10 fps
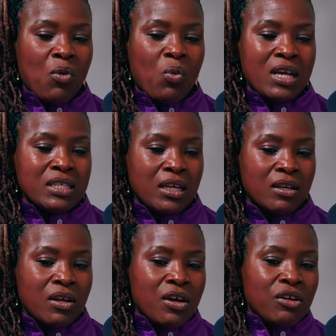
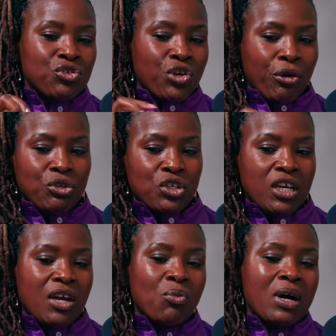wasn't
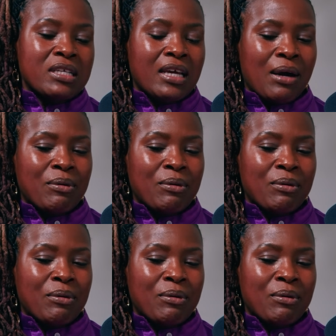churchy. It was